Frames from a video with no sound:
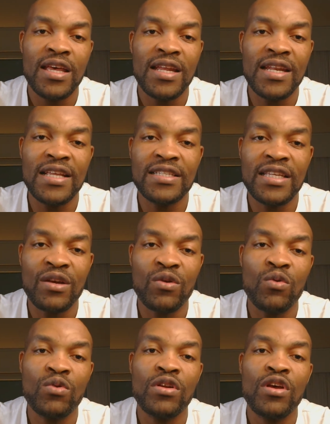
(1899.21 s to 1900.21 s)
These
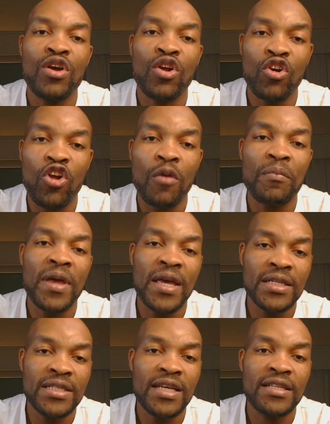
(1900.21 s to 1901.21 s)
include club
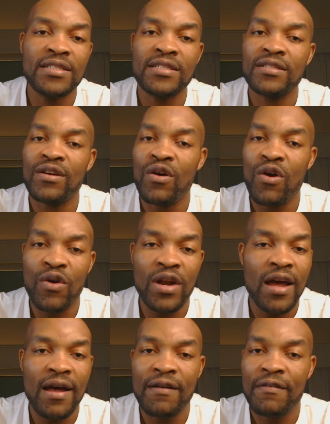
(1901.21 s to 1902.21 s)
agents,
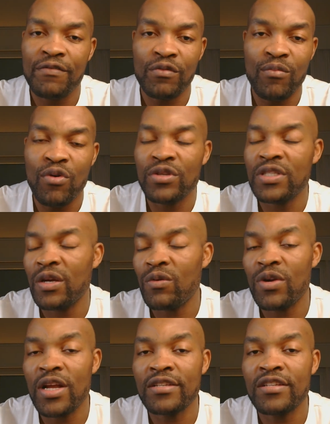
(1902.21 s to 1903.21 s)
other football
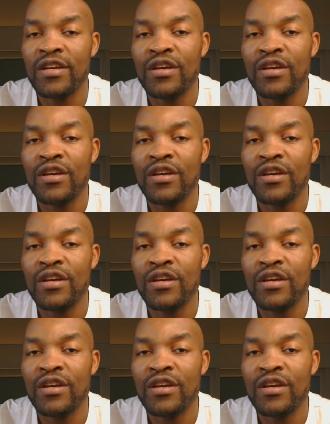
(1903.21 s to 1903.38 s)
stakeholders.